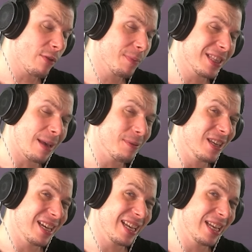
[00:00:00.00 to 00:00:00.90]
you build up
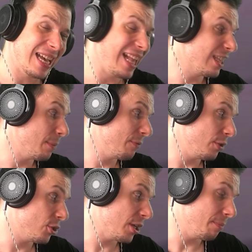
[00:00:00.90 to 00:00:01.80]
the ultimate with the
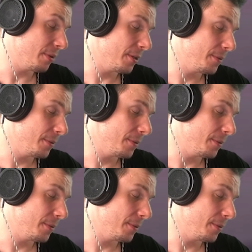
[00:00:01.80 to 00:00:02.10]
chamber,